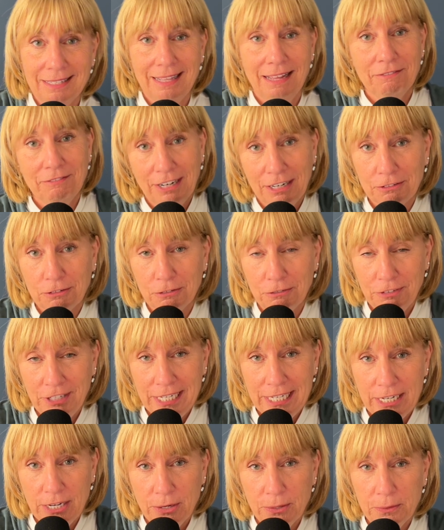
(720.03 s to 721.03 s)
that viral
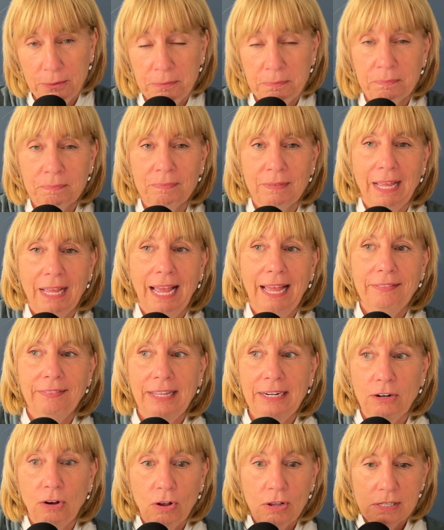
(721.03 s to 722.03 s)
video. And
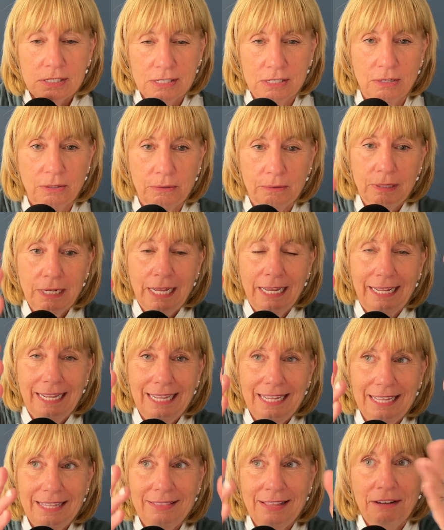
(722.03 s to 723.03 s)
then also
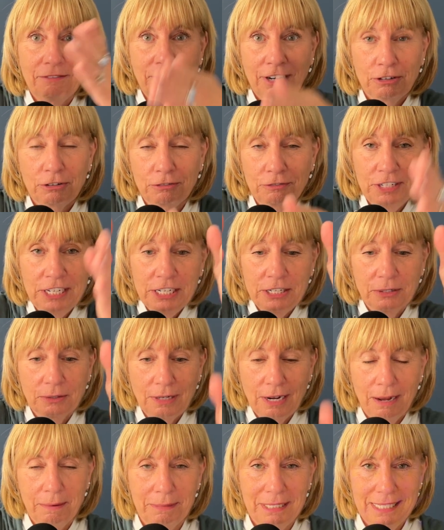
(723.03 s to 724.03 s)
in that viral video
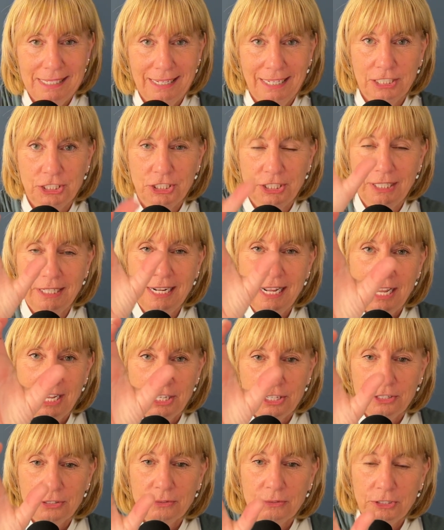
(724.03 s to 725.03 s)
comment section,
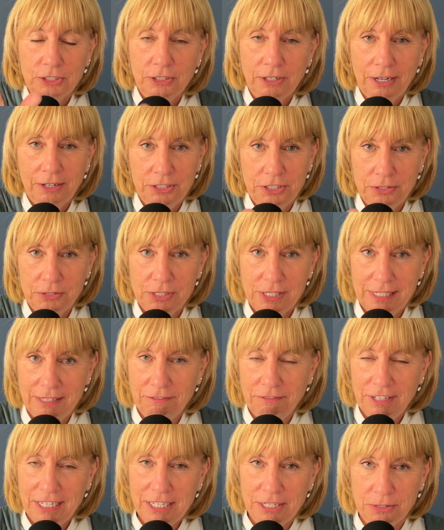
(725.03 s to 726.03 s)
you know how you see
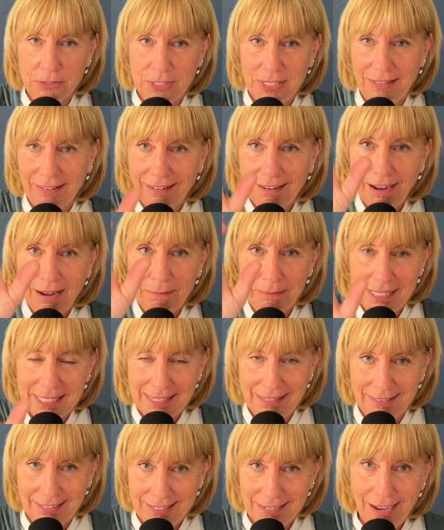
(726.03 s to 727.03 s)
videos in the comments
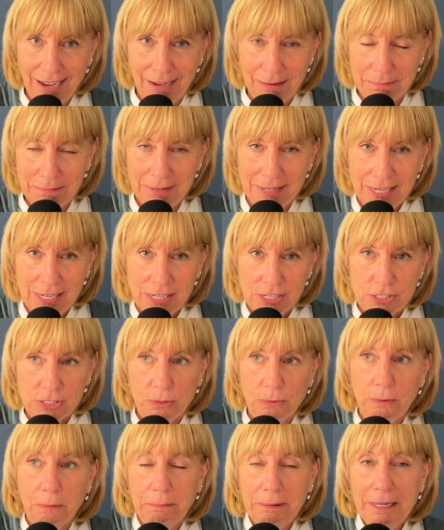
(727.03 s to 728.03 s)
at the top.
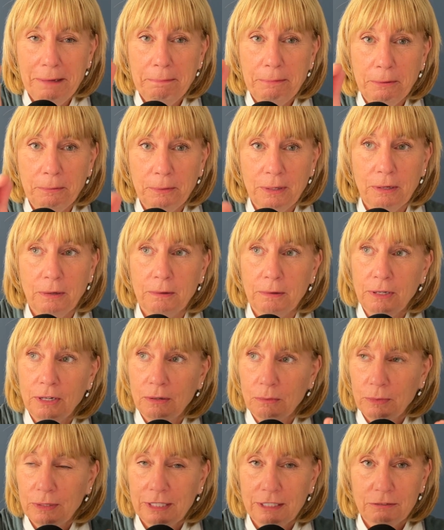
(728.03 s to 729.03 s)
So people will,
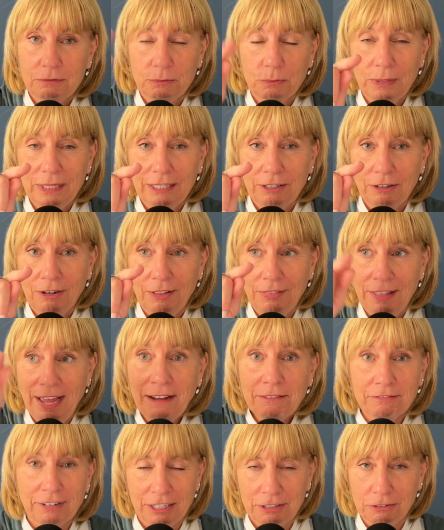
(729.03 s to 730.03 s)
when they're on
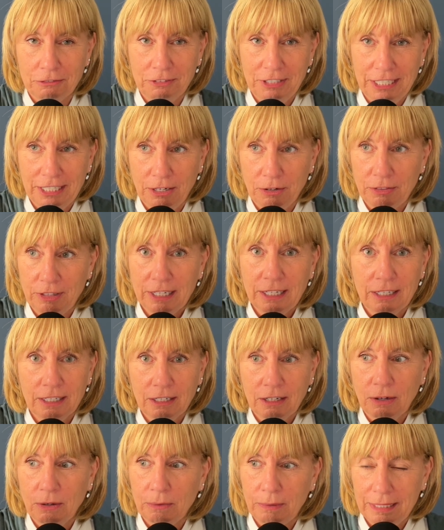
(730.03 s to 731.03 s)
that viral video, they're going to
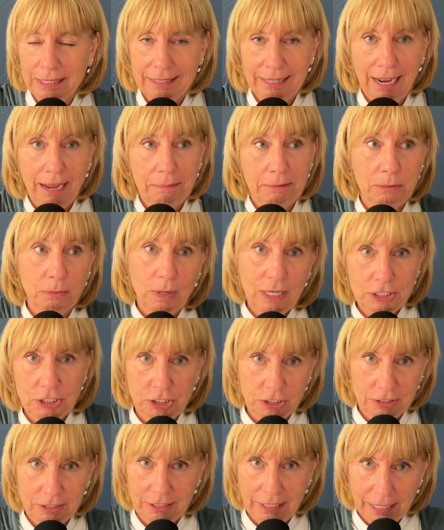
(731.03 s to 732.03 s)
go and tap and watch
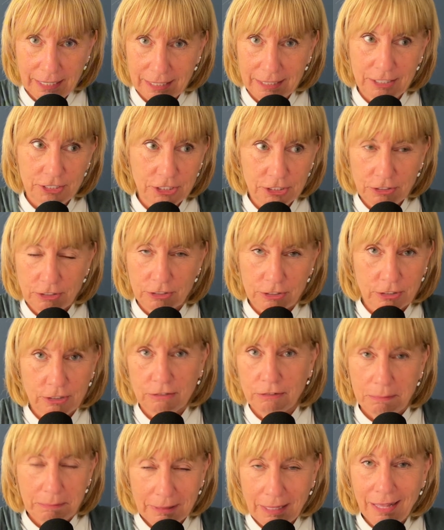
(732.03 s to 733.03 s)
your second and your third
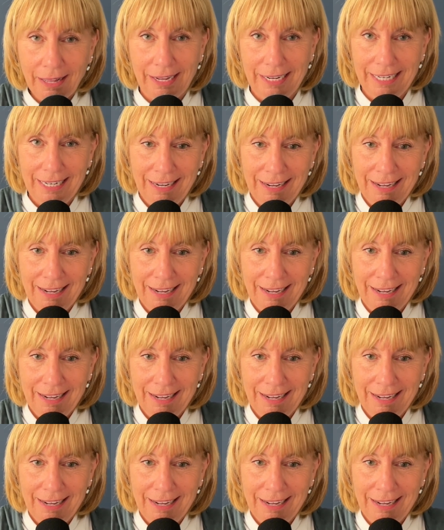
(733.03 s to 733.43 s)
reply.